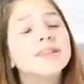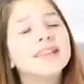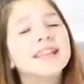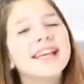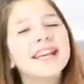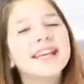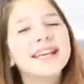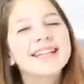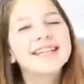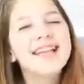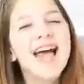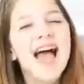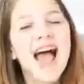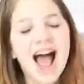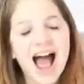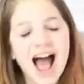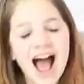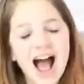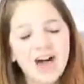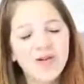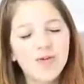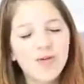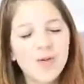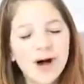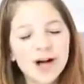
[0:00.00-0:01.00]
please,
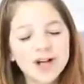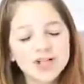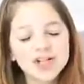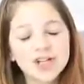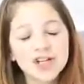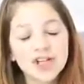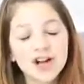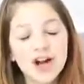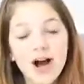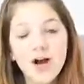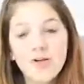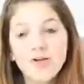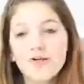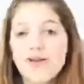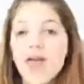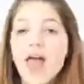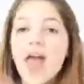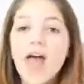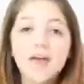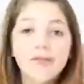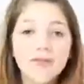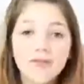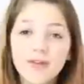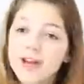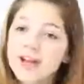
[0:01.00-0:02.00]
I'll wash it off
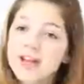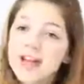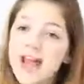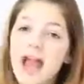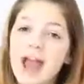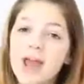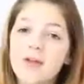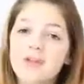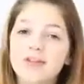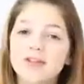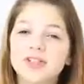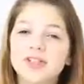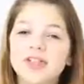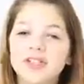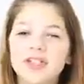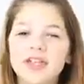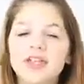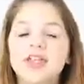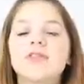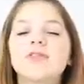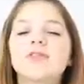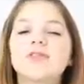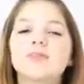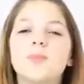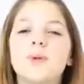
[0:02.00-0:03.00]
every night, which is a
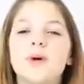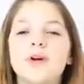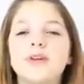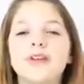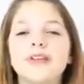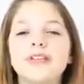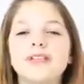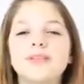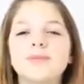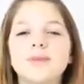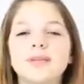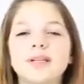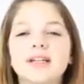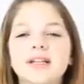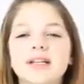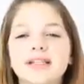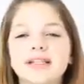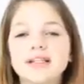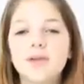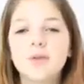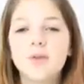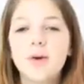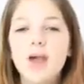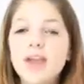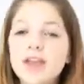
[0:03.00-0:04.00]
huge bonus
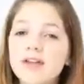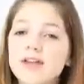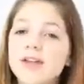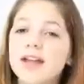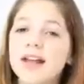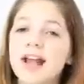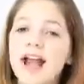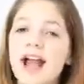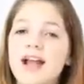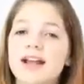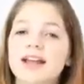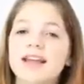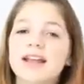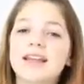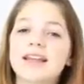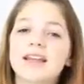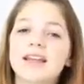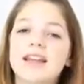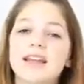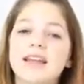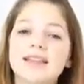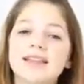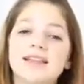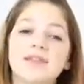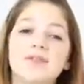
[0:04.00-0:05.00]
because the way you get
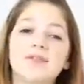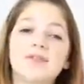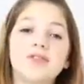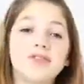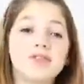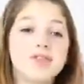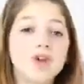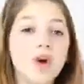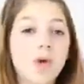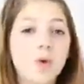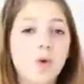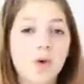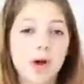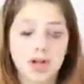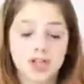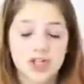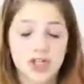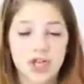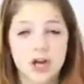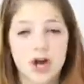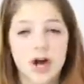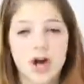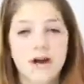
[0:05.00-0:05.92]
acne is if you don't wash it